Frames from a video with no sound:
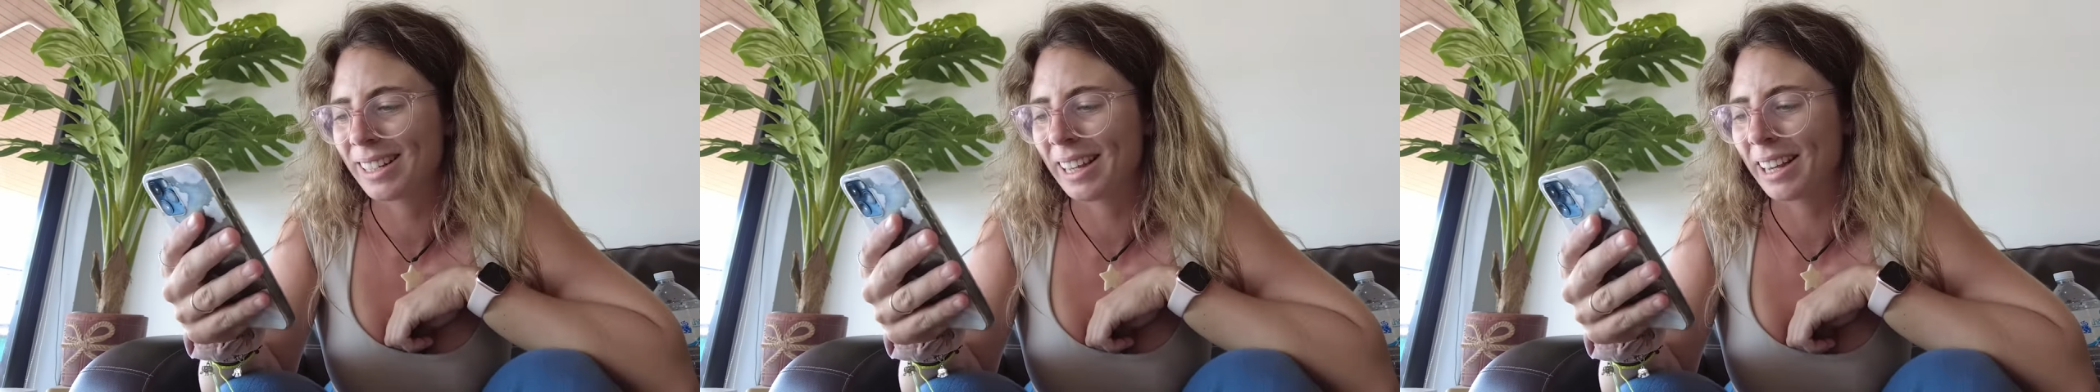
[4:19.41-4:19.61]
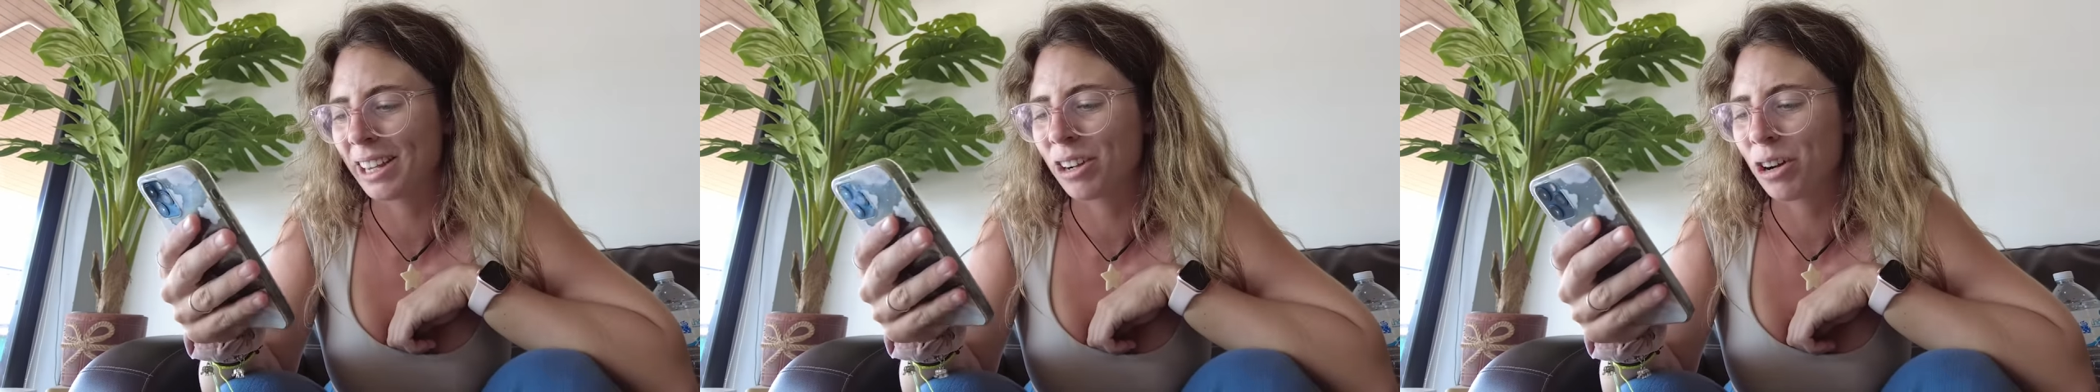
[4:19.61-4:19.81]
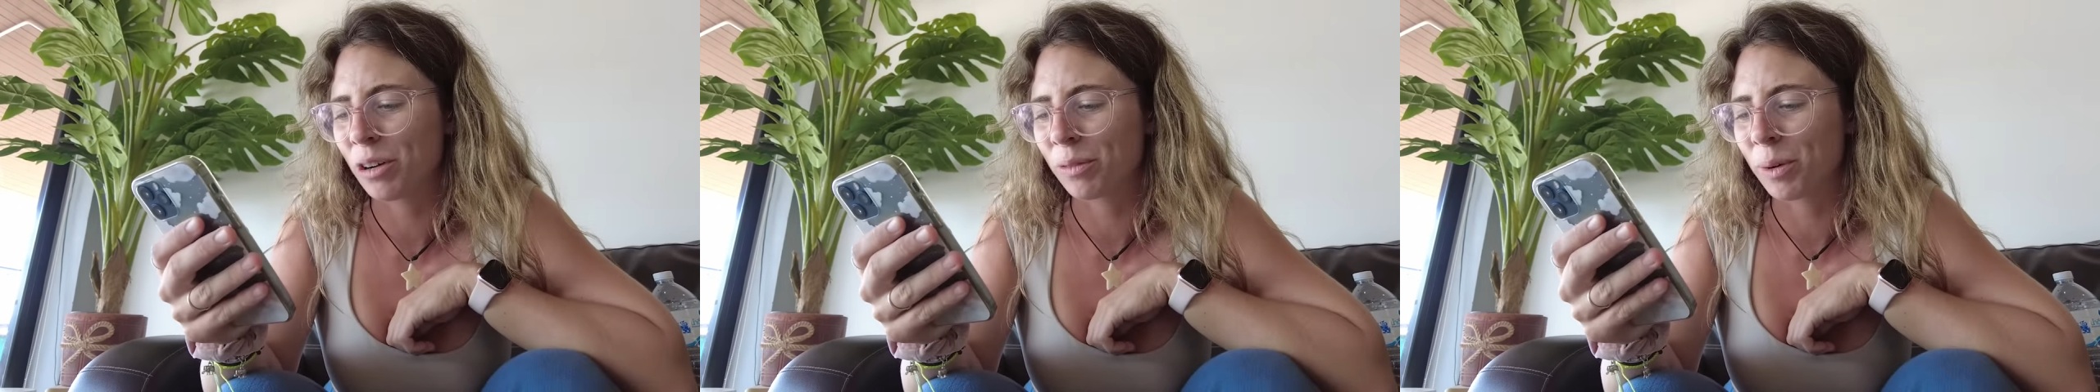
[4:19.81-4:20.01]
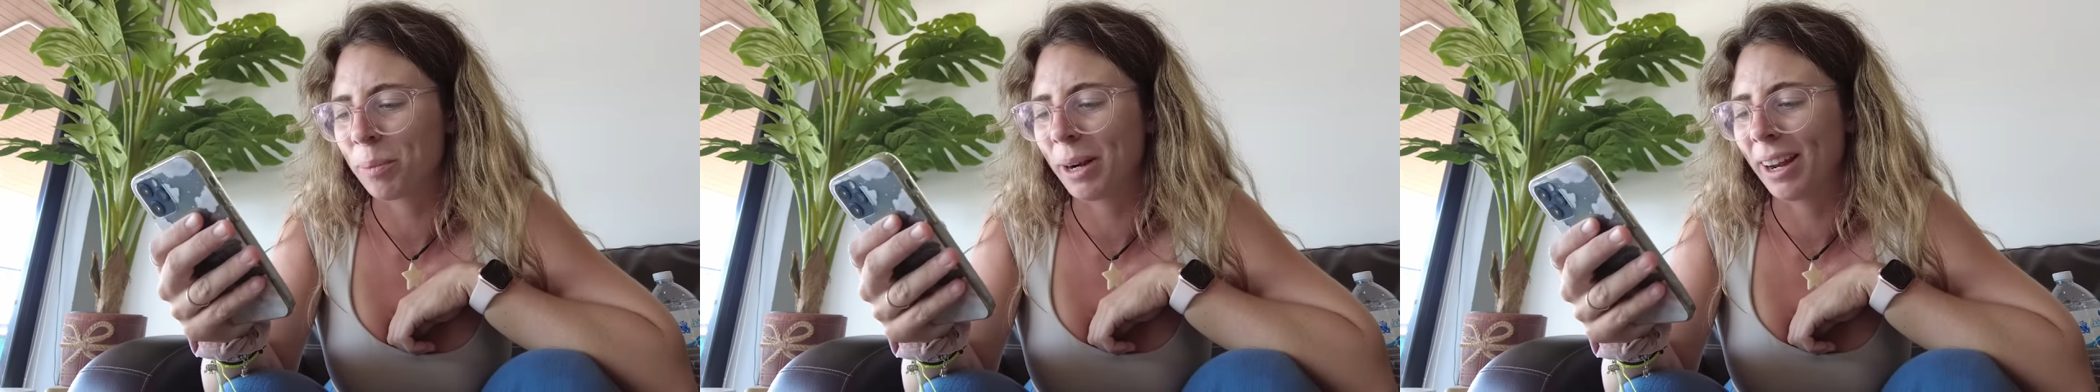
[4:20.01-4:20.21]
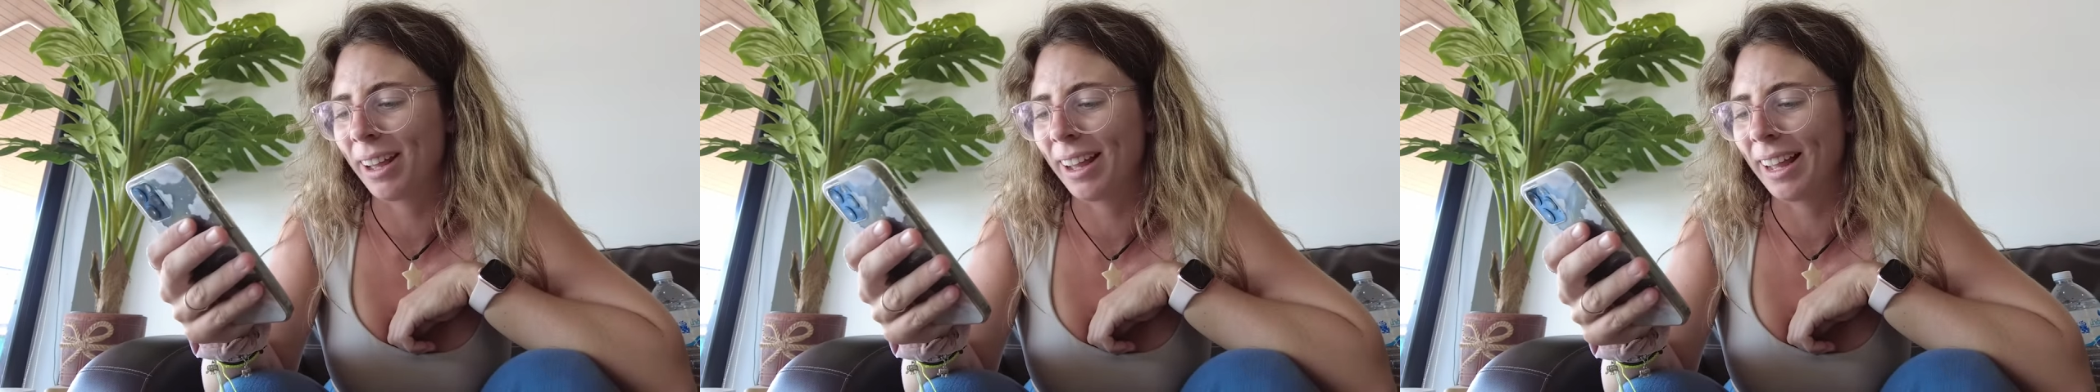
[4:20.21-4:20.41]
and I got a
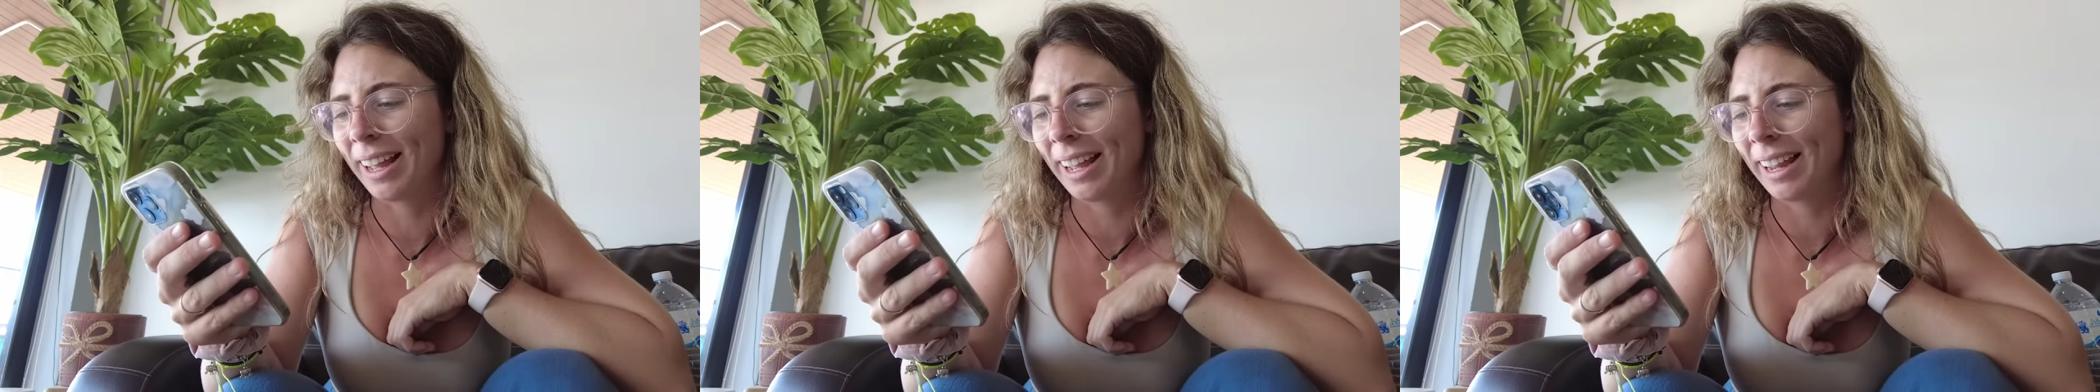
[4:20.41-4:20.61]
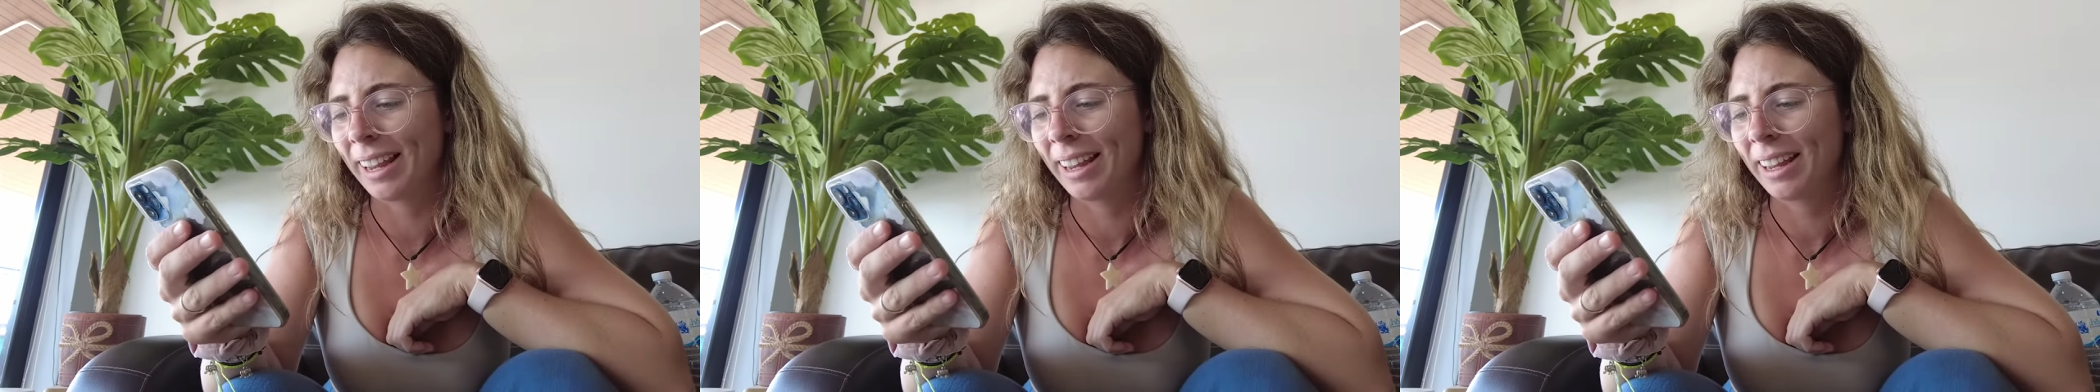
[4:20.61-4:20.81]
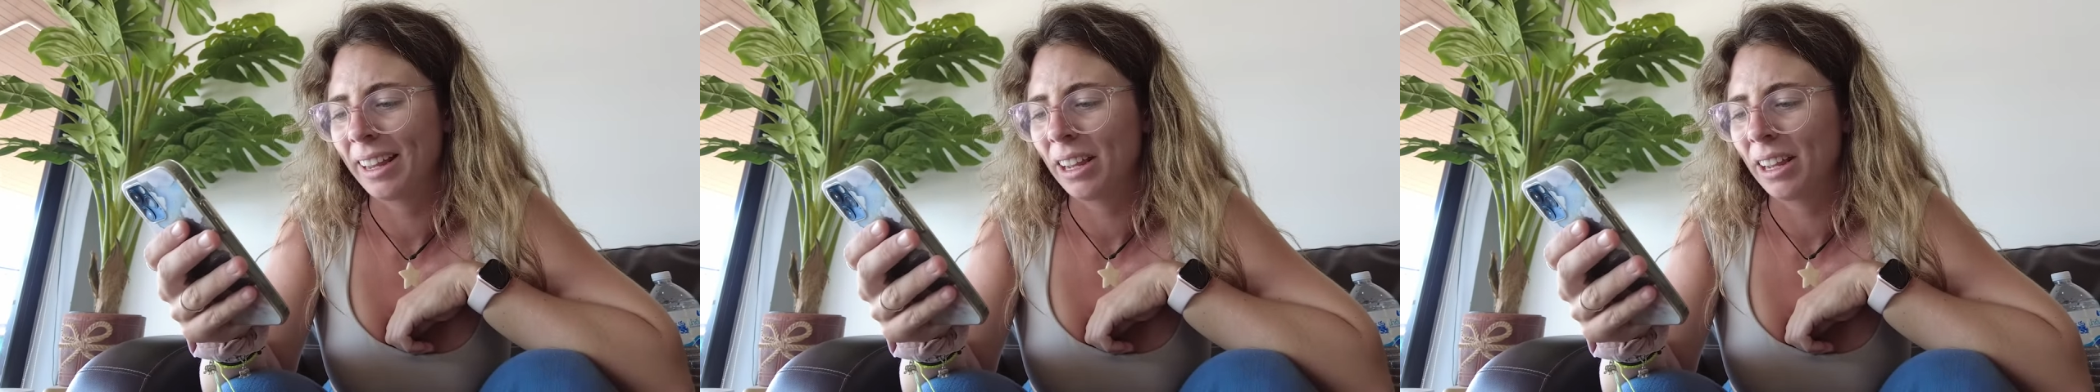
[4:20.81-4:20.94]
reply